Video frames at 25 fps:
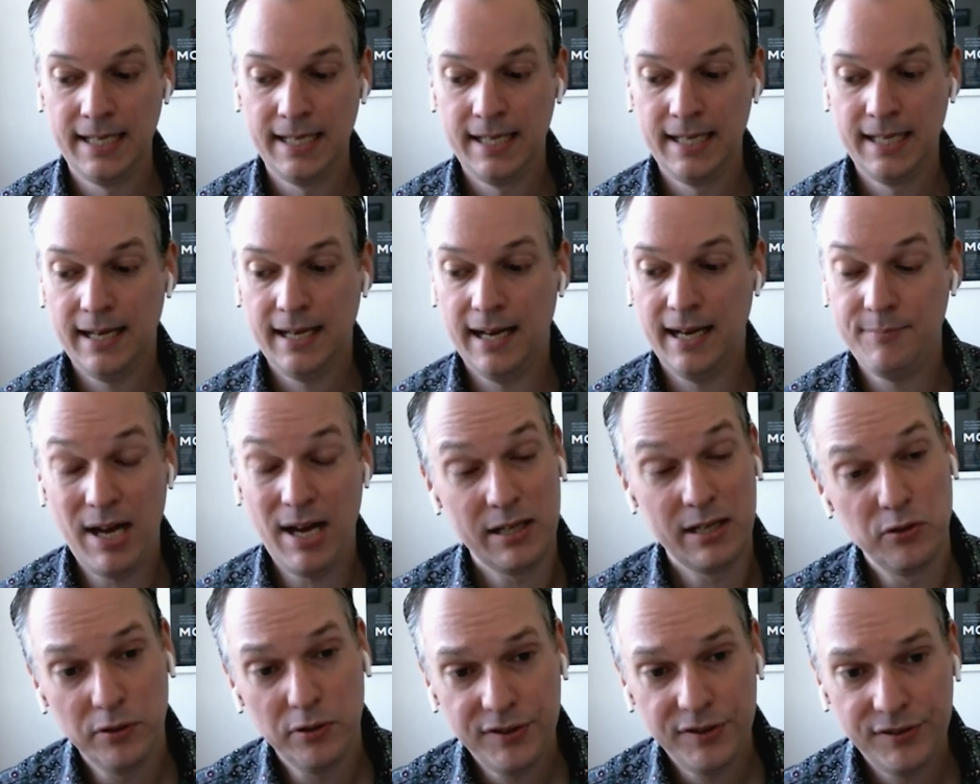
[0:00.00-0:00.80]
And
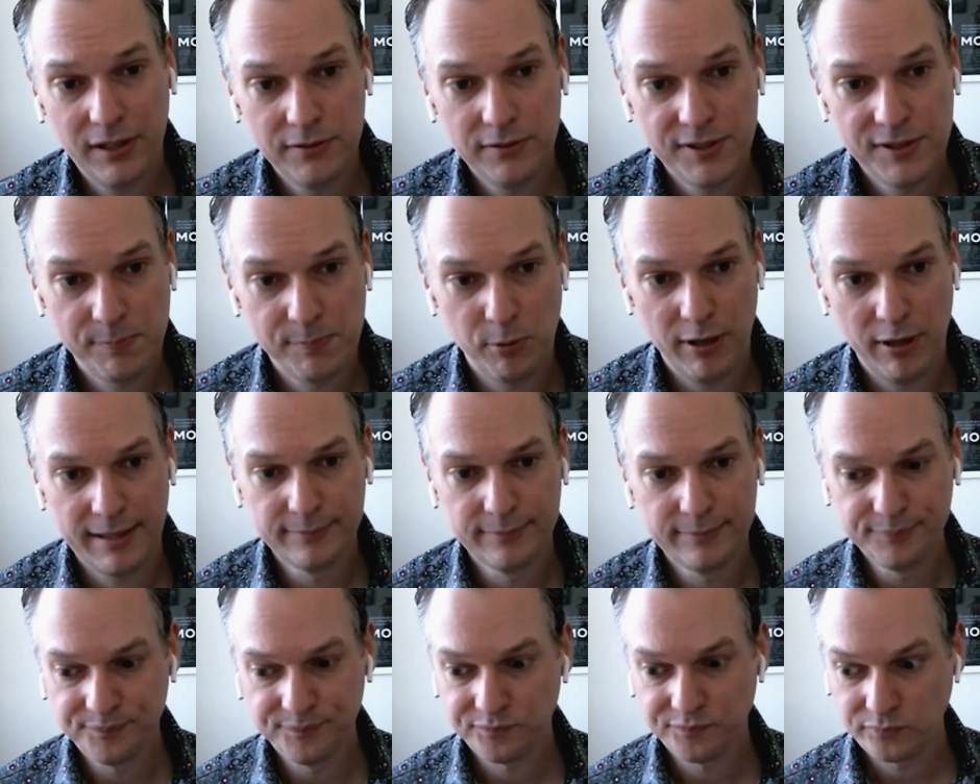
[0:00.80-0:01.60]
also Spring
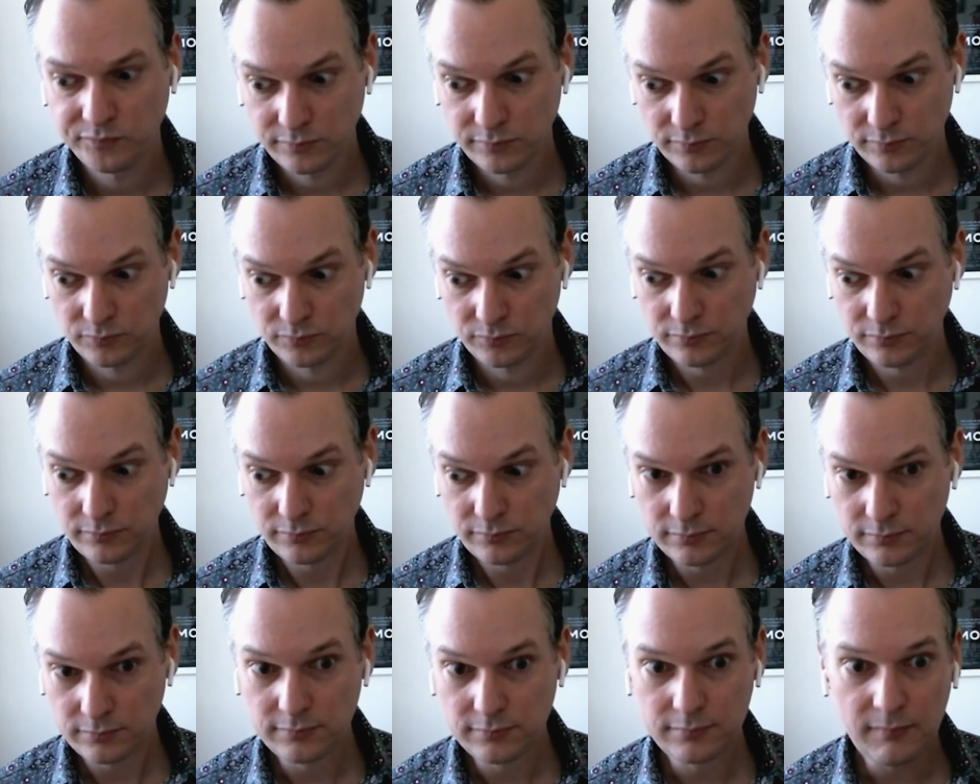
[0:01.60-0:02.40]

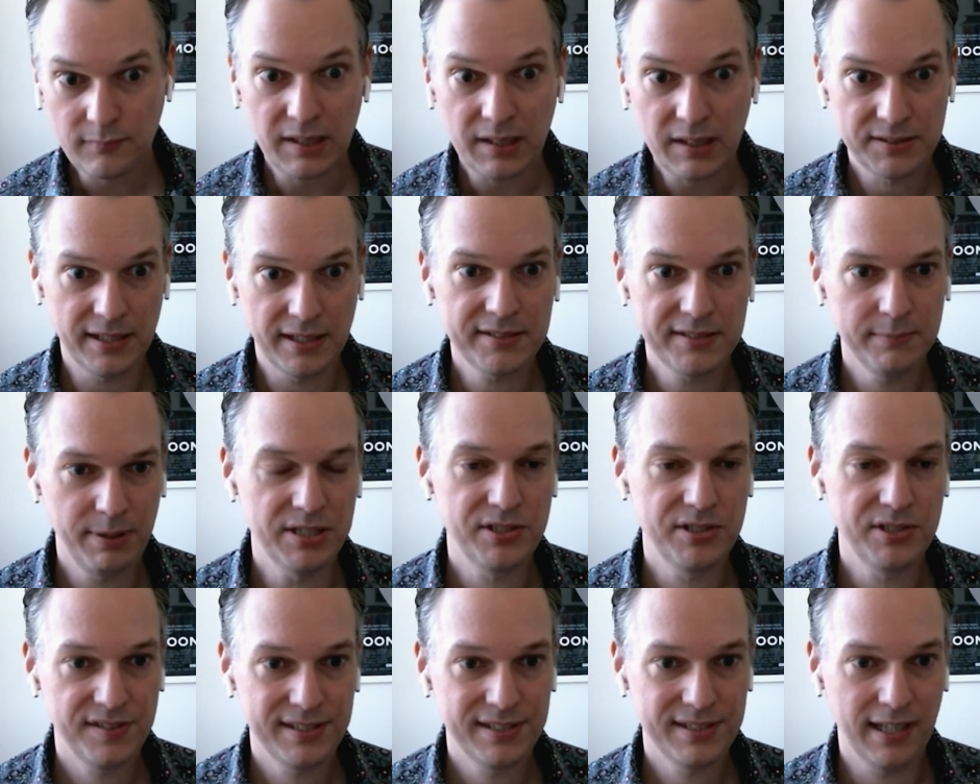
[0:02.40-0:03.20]
does a bunch of
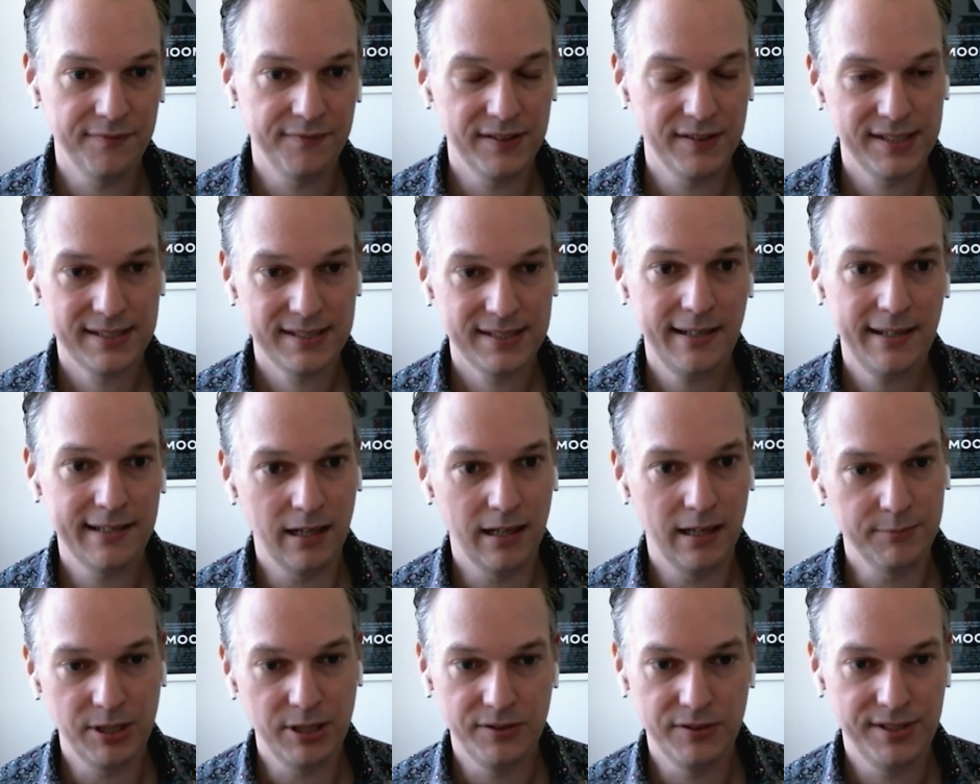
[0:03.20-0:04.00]
stuff at startup
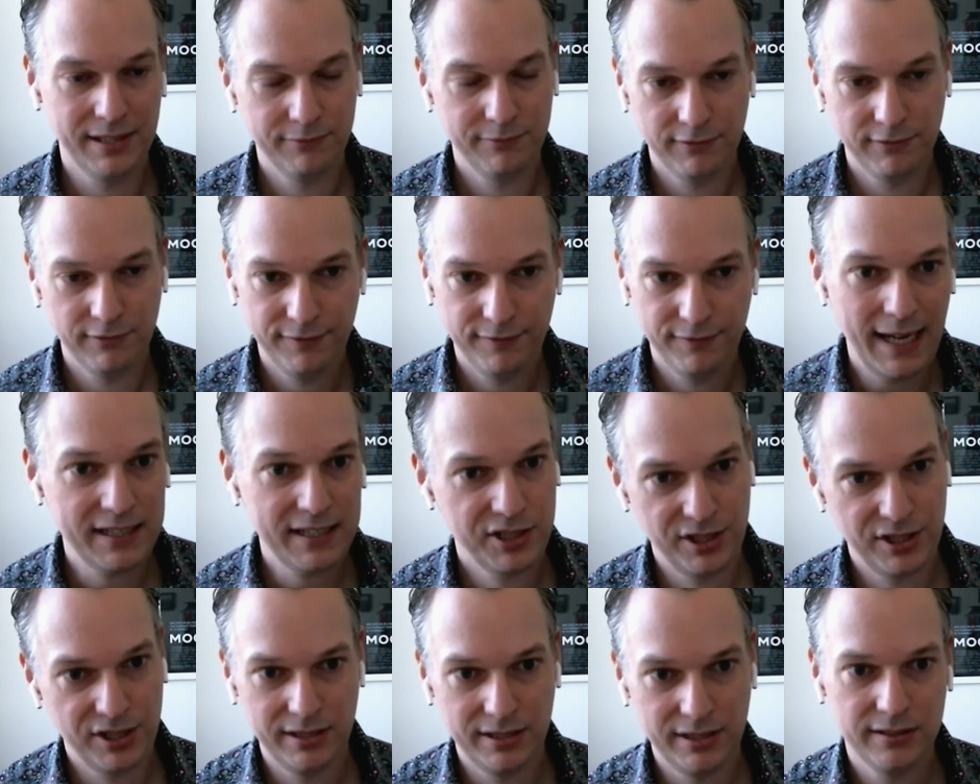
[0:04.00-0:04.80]
using
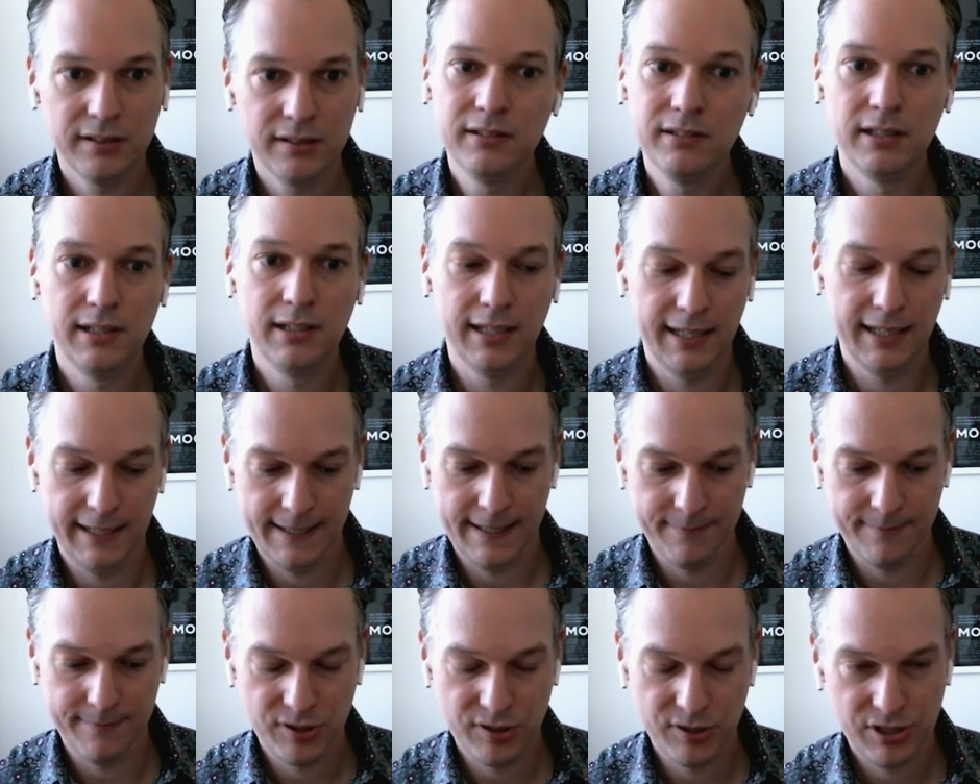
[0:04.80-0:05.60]
reflection
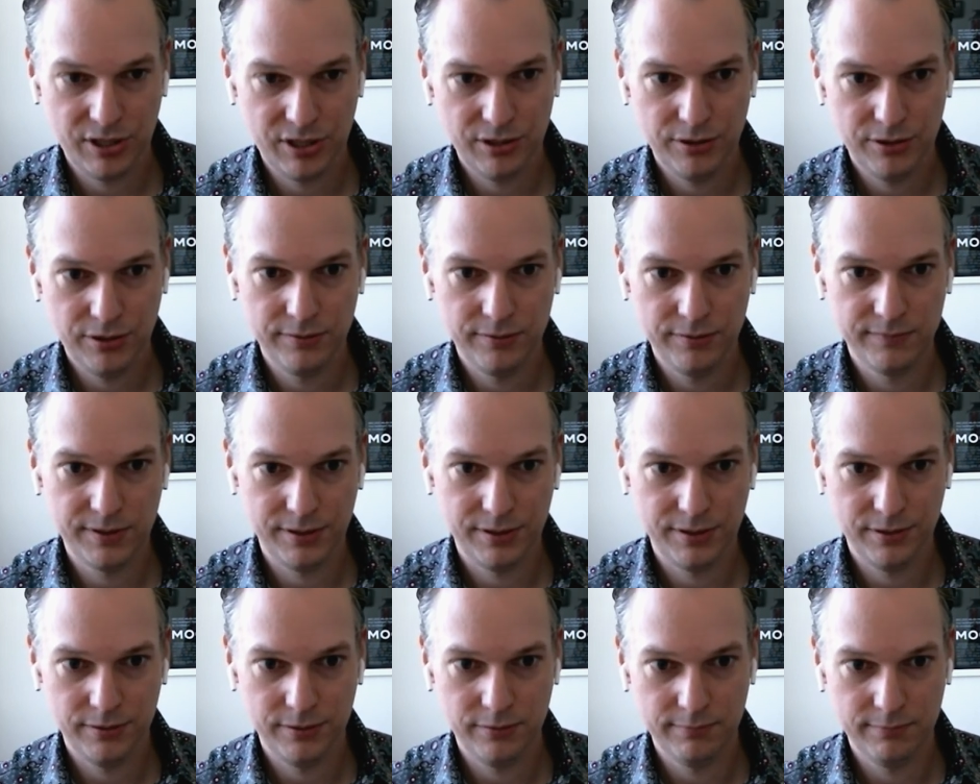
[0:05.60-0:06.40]
to
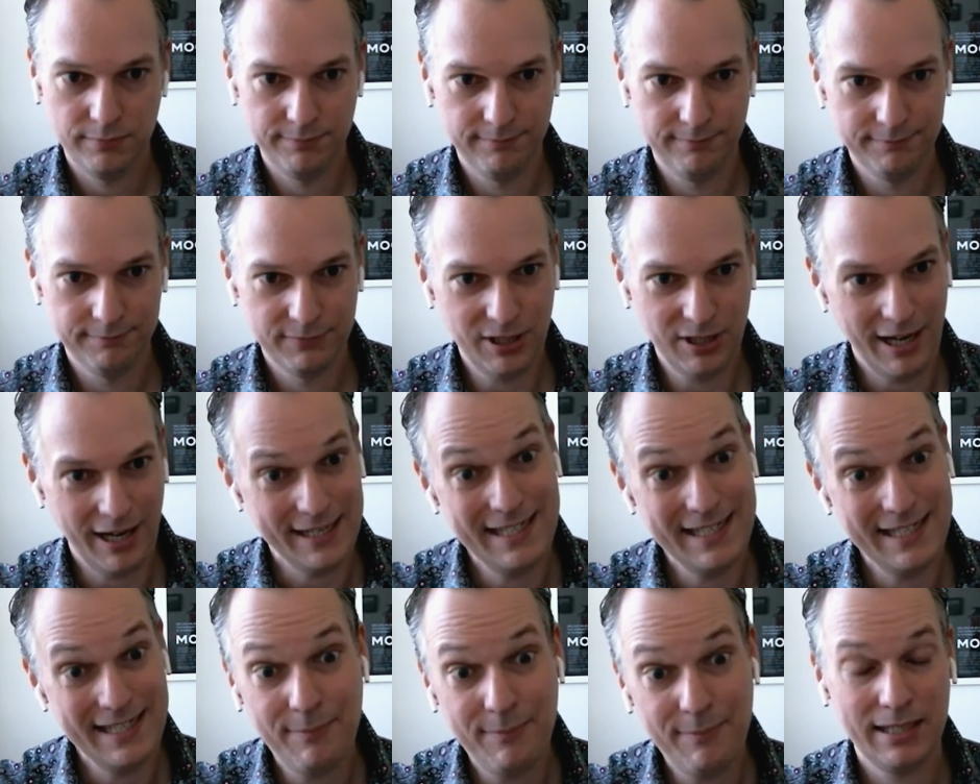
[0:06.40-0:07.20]

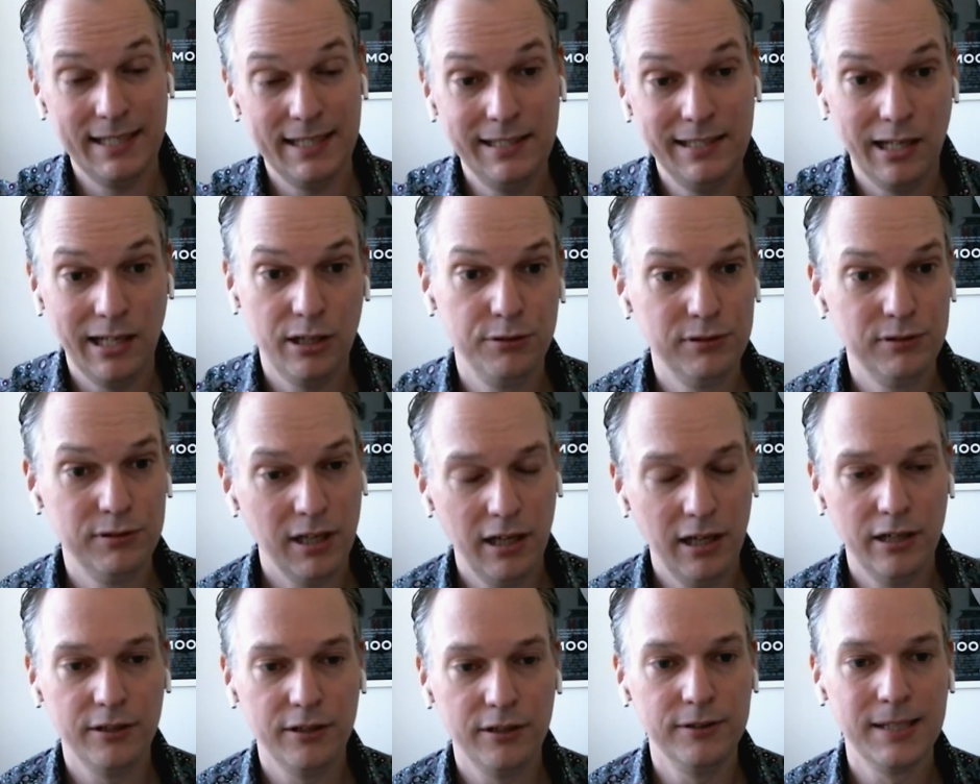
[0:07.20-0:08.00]
dynamically load
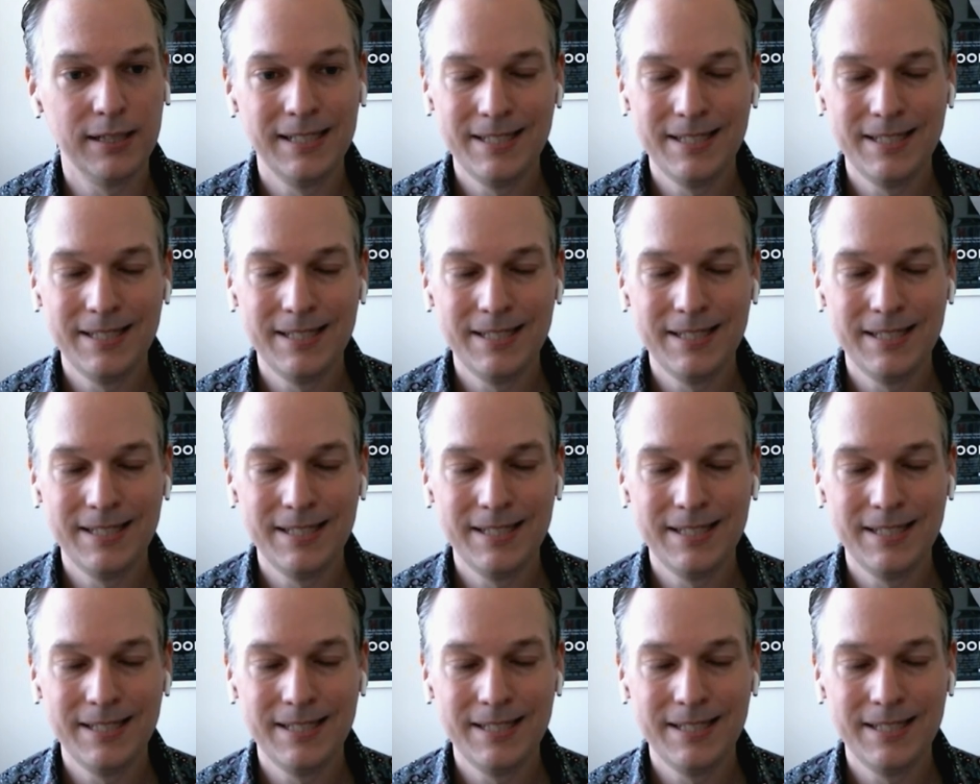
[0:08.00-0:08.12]
code,